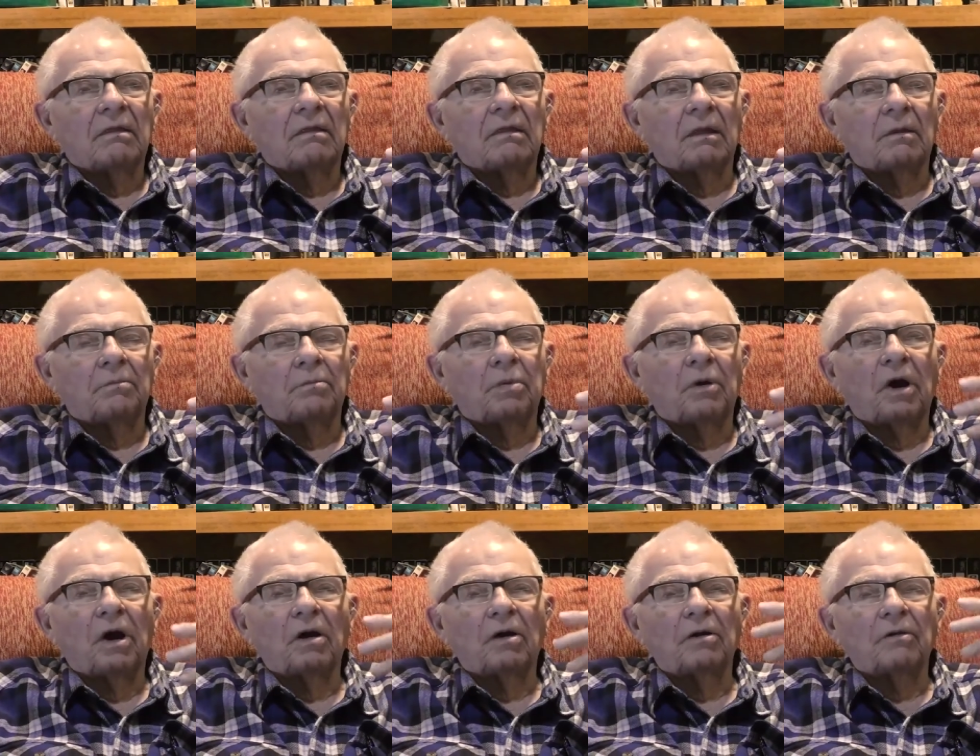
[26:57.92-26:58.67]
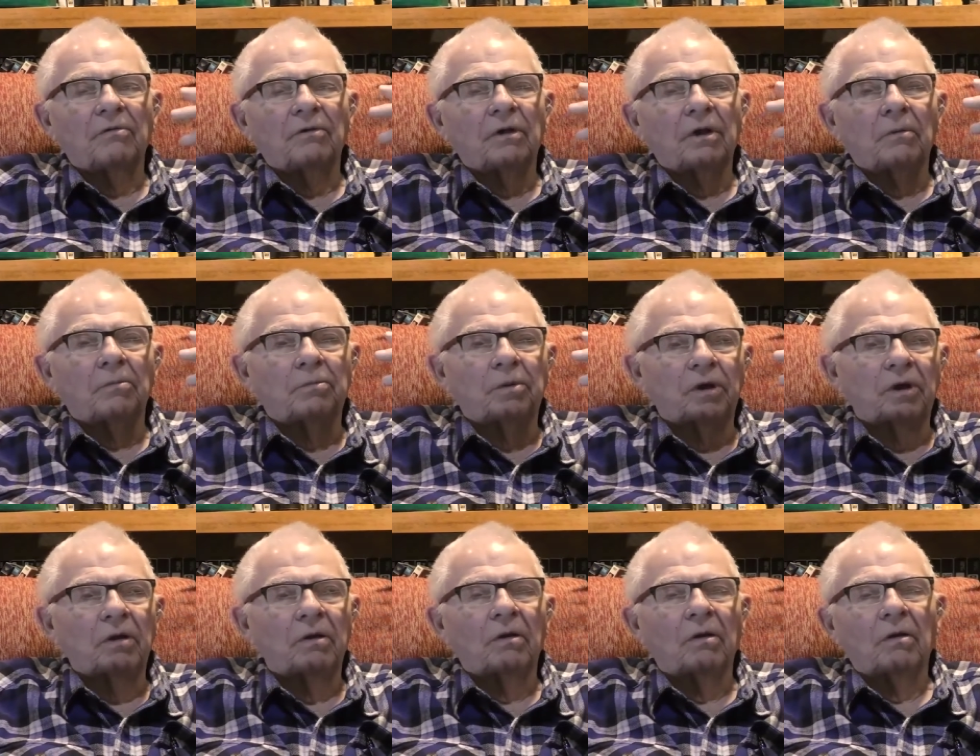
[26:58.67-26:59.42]
that part of the
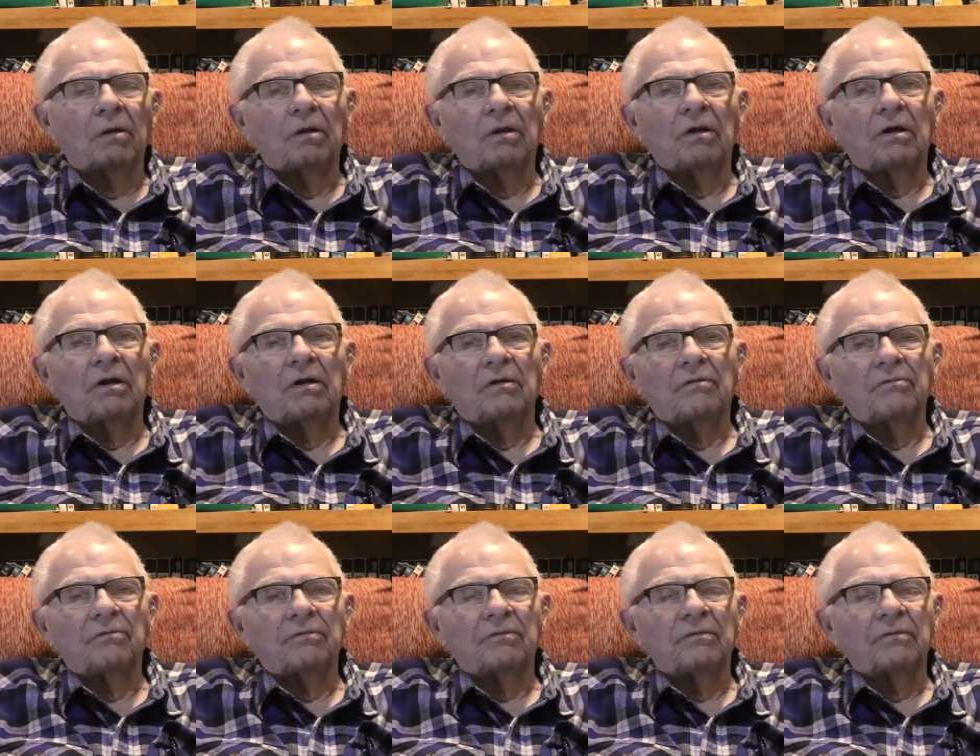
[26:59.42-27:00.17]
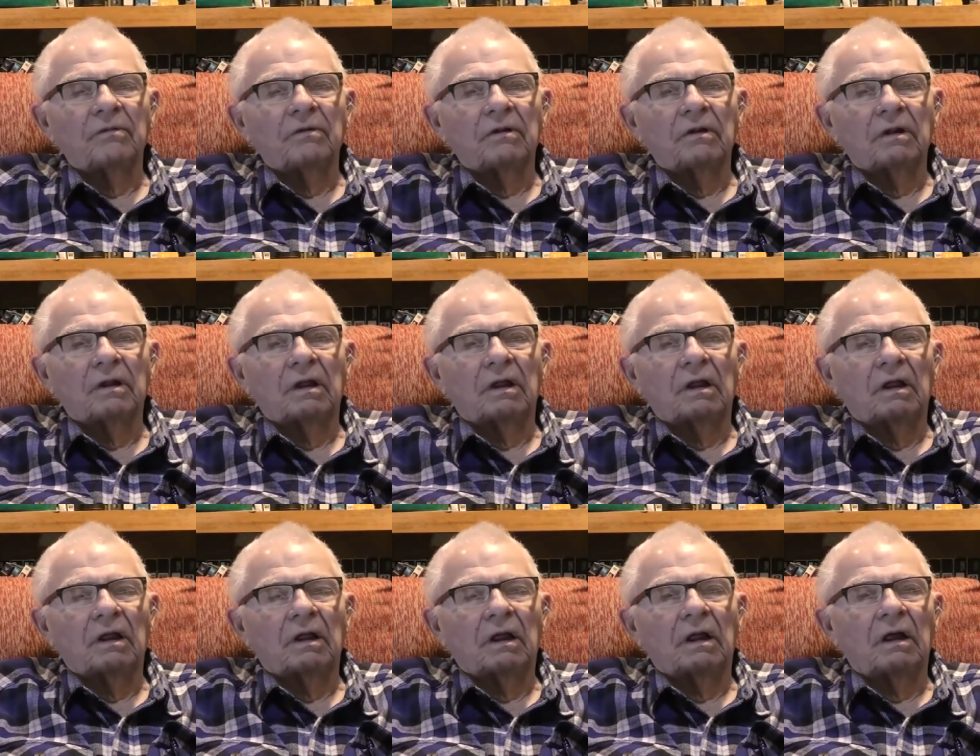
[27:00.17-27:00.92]
appeal of
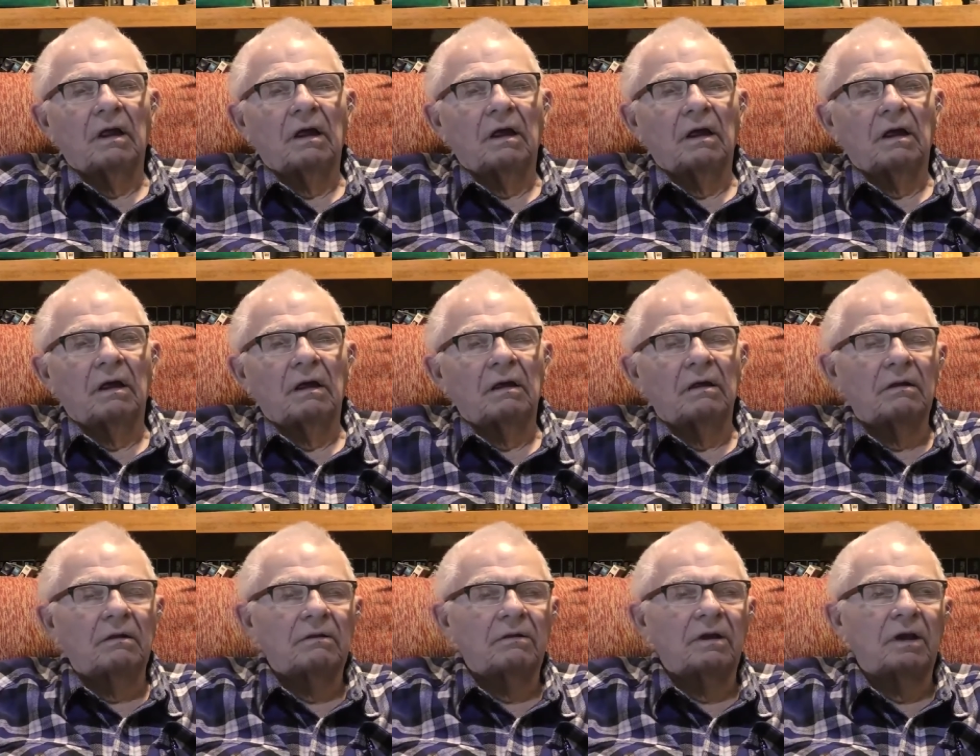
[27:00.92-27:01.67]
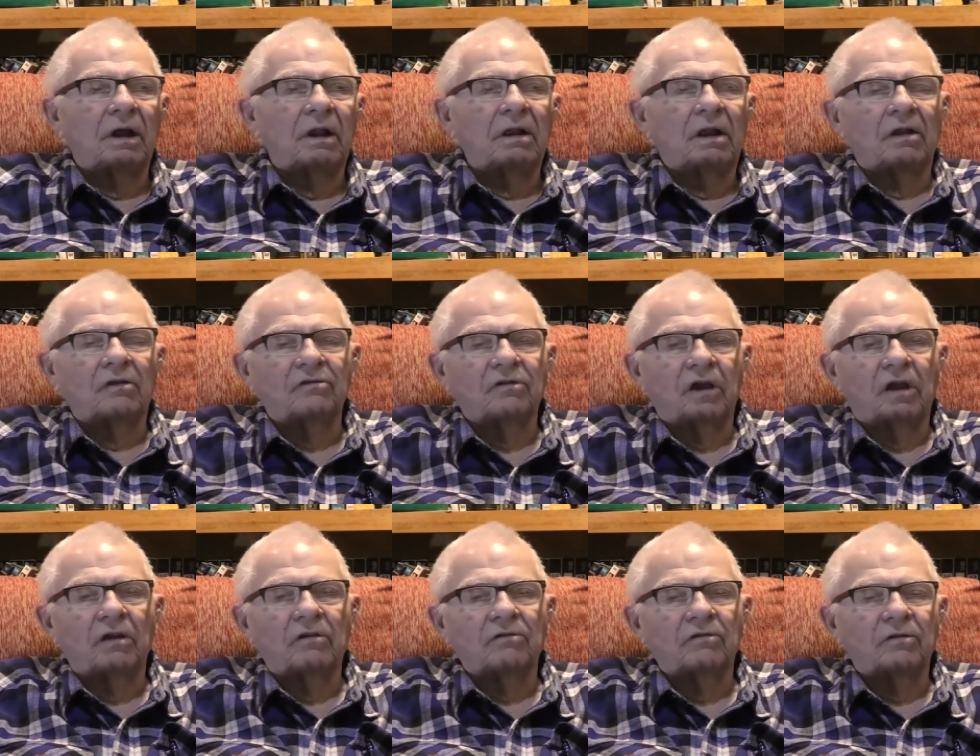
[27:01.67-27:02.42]
the
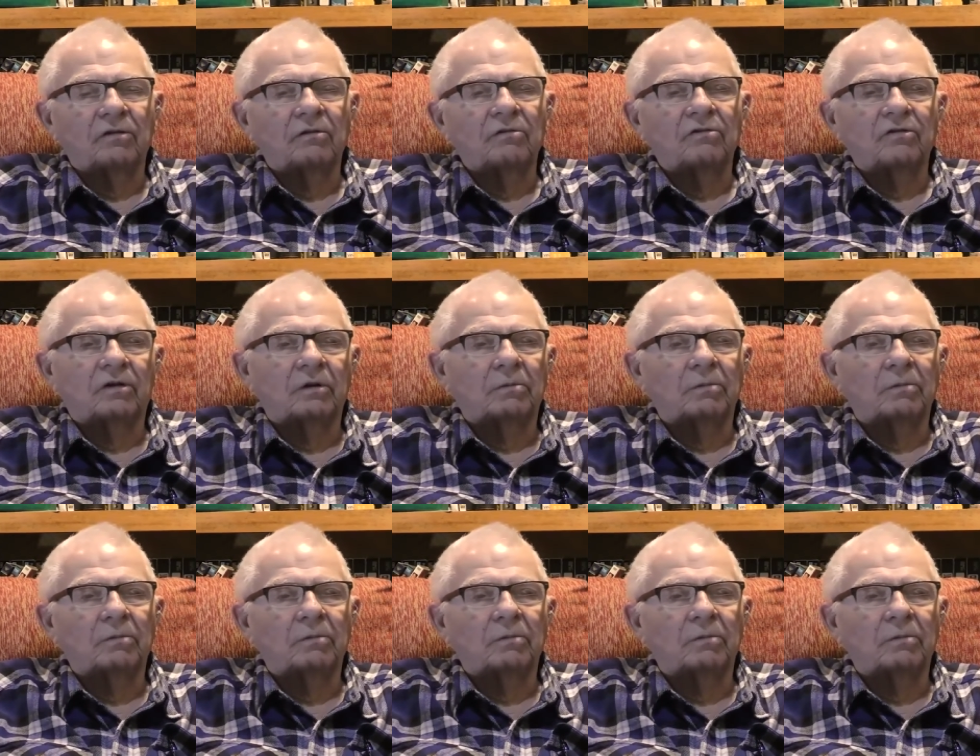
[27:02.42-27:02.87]
NSS used